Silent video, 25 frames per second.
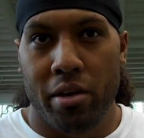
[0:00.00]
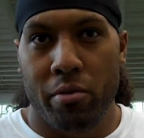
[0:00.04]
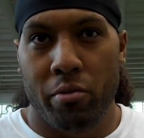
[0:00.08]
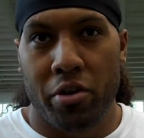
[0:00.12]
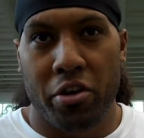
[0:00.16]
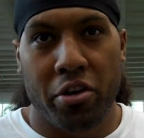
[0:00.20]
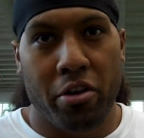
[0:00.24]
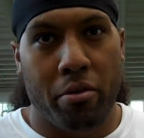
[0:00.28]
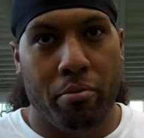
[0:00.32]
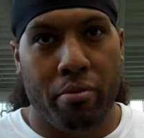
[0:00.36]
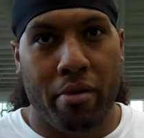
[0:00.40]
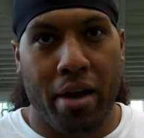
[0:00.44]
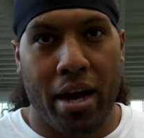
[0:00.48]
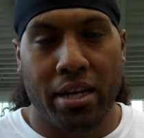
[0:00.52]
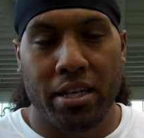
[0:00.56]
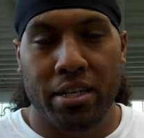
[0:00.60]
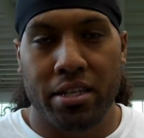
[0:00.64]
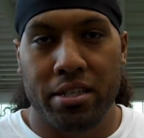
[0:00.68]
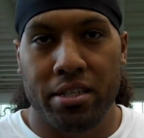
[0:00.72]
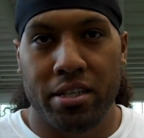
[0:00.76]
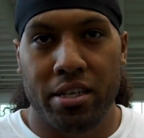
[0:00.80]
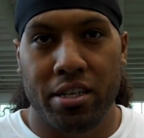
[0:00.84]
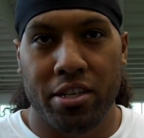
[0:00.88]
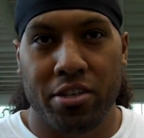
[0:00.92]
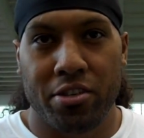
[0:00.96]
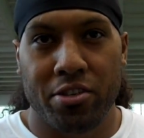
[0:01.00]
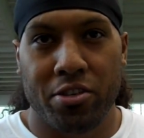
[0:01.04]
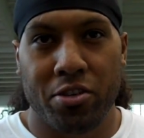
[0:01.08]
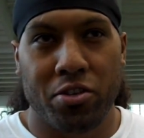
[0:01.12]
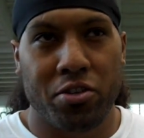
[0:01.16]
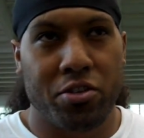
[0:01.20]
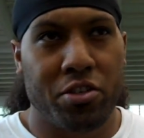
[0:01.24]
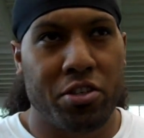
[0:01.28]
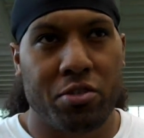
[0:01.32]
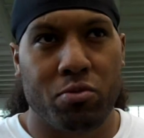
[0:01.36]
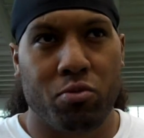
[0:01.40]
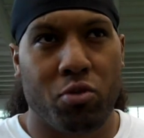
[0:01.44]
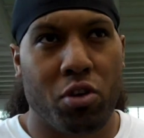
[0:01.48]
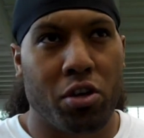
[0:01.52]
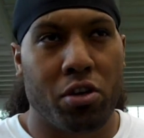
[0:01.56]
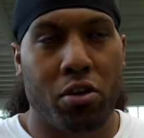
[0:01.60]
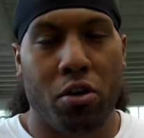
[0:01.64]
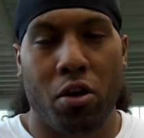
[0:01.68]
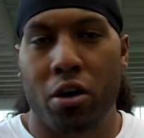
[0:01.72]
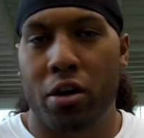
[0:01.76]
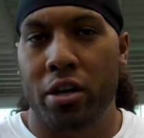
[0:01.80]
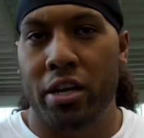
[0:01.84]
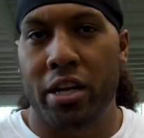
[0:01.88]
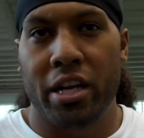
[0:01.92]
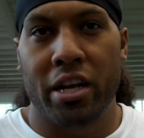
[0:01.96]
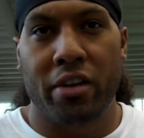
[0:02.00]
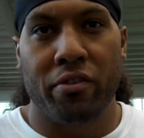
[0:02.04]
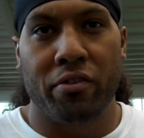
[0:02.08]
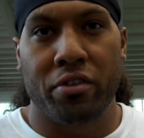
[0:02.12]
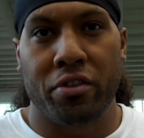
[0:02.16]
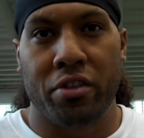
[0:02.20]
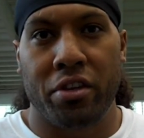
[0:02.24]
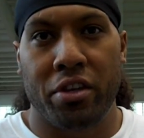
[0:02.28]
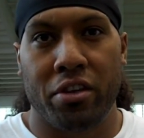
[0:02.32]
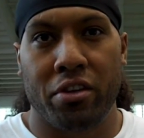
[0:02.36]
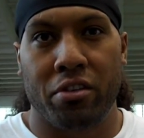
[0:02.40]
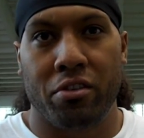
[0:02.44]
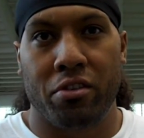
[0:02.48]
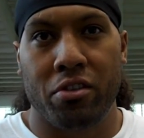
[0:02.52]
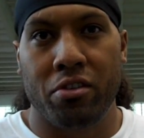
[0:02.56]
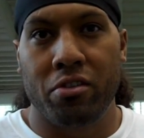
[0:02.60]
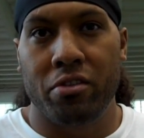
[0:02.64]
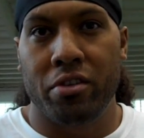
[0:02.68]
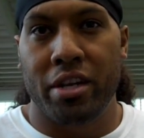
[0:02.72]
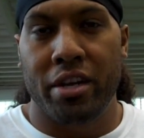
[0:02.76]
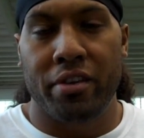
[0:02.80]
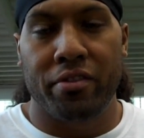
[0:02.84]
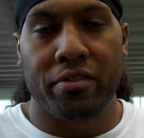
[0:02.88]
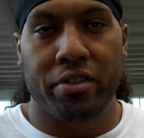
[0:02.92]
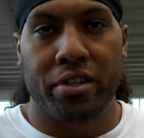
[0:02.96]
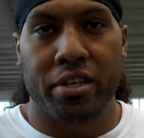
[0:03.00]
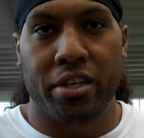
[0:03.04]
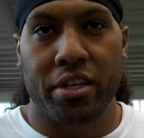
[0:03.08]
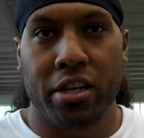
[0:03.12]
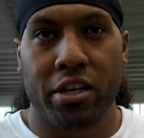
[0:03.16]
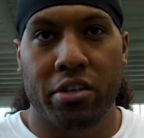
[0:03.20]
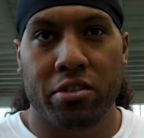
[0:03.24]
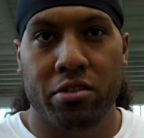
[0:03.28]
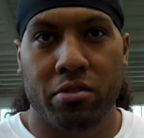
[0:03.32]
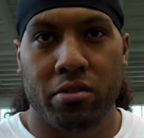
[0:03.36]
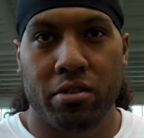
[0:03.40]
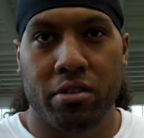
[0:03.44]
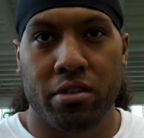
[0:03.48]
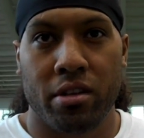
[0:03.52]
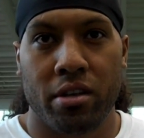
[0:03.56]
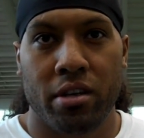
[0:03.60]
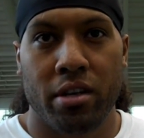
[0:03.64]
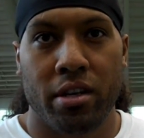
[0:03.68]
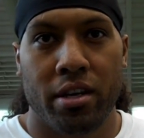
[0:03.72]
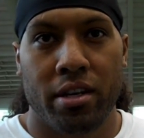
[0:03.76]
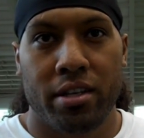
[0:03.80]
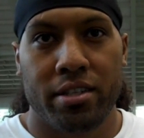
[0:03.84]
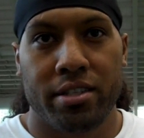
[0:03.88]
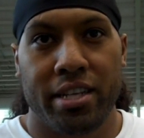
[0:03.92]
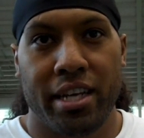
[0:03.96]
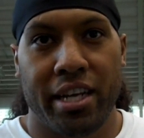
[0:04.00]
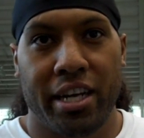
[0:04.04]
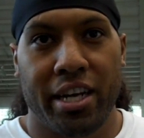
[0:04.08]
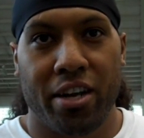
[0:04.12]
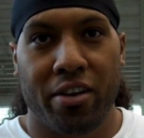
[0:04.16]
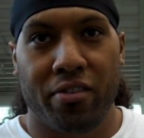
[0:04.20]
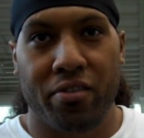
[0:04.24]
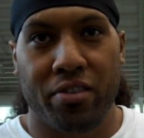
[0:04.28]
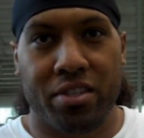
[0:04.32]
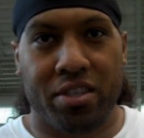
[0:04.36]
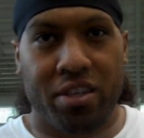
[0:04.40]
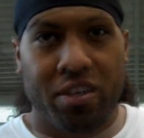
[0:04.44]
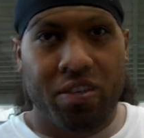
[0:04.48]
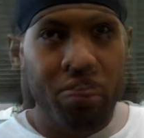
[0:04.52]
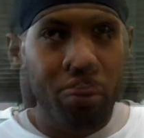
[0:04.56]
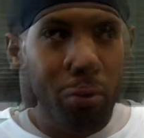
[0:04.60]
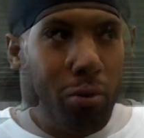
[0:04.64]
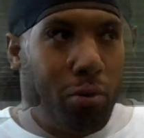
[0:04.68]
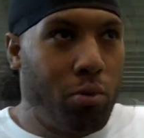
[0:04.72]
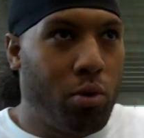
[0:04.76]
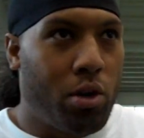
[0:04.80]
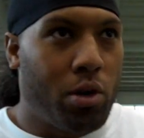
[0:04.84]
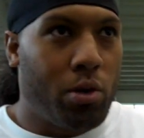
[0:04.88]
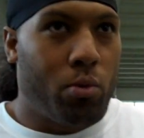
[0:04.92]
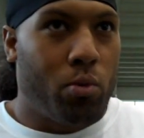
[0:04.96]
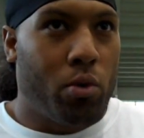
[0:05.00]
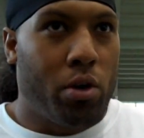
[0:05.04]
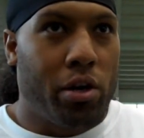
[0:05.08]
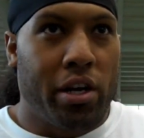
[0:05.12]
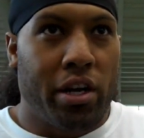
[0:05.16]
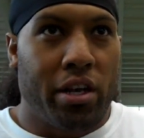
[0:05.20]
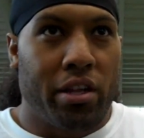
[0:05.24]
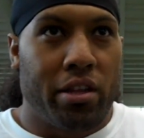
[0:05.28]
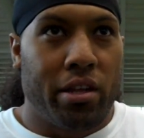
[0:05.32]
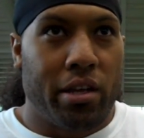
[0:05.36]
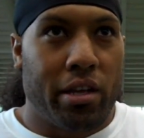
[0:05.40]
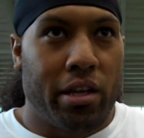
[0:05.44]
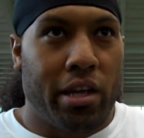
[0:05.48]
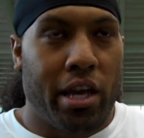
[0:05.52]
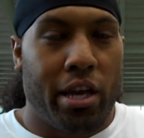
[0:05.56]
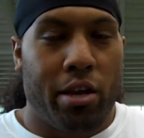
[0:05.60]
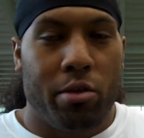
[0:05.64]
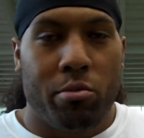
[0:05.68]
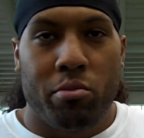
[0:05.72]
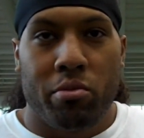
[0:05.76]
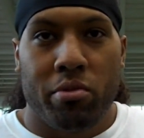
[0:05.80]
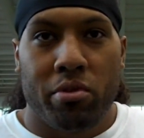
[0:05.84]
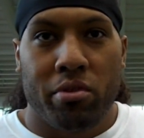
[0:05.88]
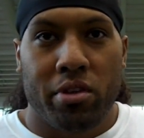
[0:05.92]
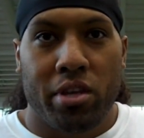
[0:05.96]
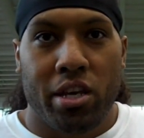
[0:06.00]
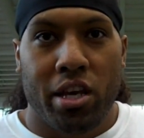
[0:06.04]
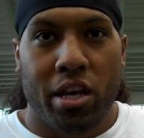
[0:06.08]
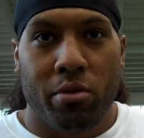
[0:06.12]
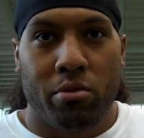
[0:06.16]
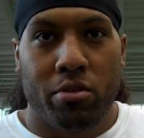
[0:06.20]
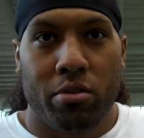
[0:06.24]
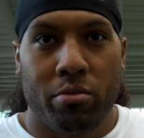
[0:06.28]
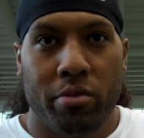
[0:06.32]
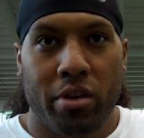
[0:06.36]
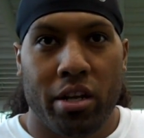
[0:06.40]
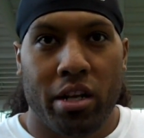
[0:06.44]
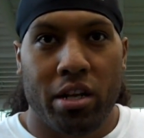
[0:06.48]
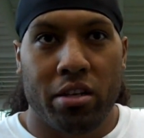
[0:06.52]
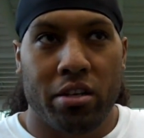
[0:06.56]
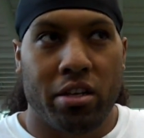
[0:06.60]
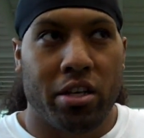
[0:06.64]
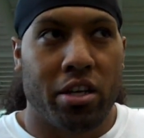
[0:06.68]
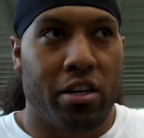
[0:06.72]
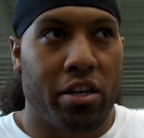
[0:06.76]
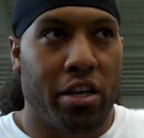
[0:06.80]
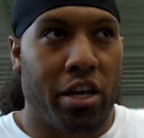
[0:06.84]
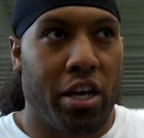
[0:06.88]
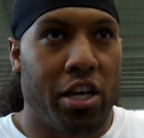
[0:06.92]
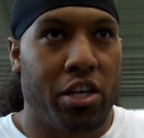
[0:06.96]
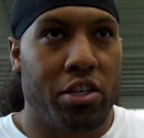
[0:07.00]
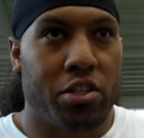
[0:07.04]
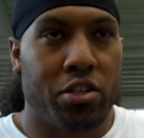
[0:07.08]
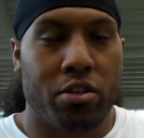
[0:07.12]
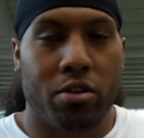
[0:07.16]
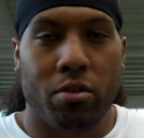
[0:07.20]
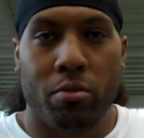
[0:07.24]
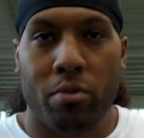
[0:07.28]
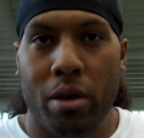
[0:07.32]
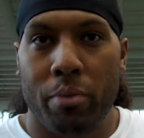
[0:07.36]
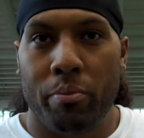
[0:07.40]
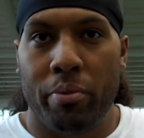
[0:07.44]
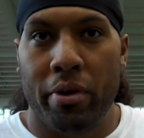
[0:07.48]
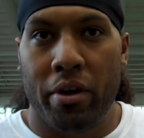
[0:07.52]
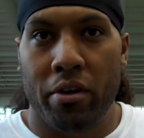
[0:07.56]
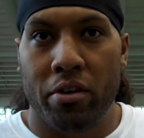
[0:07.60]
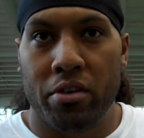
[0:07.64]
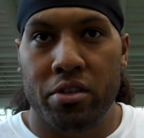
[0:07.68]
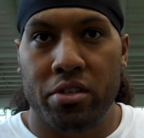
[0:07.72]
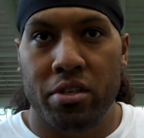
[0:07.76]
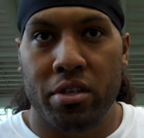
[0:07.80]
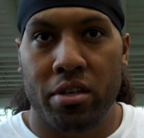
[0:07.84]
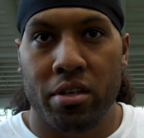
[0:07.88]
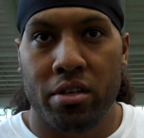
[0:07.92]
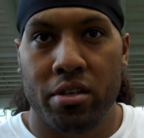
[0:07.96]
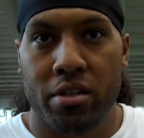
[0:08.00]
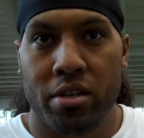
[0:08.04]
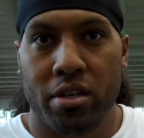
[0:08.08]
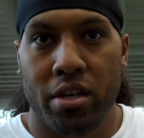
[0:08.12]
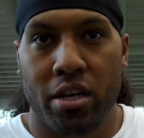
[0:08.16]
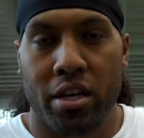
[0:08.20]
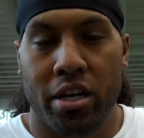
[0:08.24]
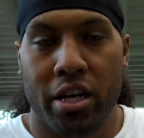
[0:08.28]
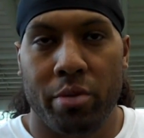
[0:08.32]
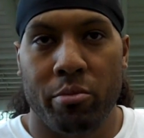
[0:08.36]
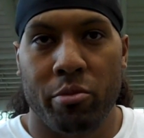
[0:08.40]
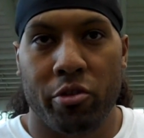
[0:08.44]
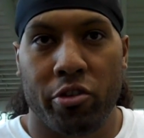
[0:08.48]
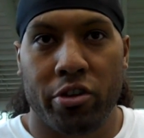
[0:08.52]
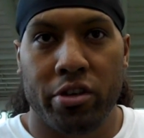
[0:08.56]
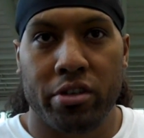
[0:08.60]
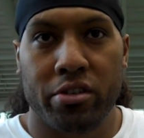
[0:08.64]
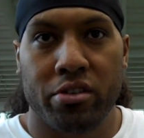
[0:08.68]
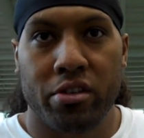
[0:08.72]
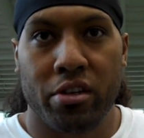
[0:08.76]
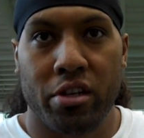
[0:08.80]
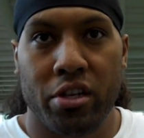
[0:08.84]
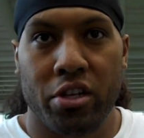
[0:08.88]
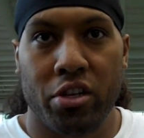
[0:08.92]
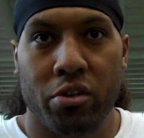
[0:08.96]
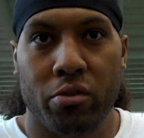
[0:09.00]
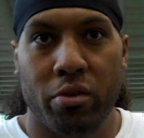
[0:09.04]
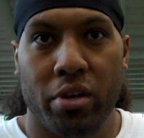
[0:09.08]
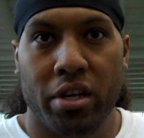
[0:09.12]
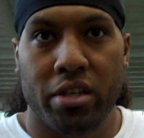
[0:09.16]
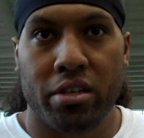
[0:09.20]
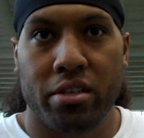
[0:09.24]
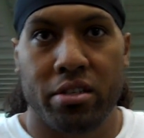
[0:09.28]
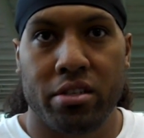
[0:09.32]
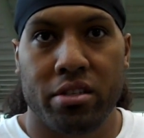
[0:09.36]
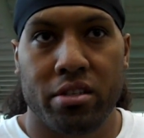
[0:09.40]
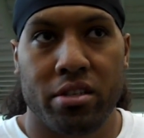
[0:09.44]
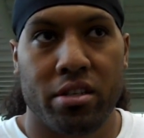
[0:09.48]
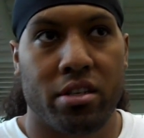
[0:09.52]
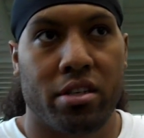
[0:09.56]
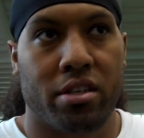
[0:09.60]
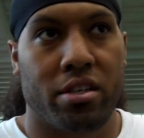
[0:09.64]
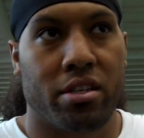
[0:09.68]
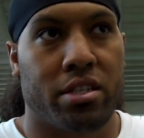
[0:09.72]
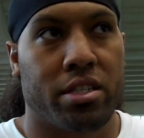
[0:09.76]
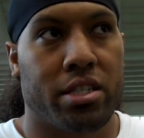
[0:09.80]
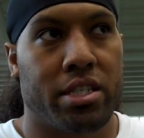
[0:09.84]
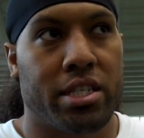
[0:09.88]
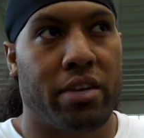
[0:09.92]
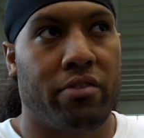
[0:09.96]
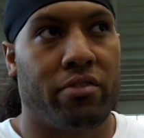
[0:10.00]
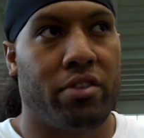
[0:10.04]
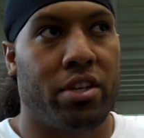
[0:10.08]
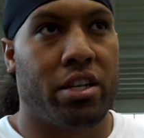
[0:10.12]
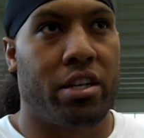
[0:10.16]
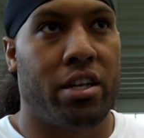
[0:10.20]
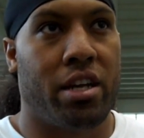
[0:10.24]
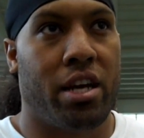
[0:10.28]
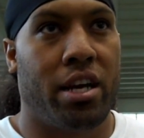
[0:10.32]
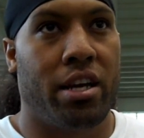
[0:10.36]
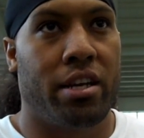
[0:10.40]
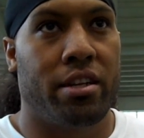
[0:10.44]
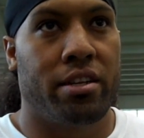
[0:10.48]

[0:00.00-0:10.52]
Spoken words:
and when you're practicing, you know, you just work hard at everything you do, and everything else will take care of itself. Well, work ethic came to me at a young age. You know, my parents, immigrants to the U.S., 79,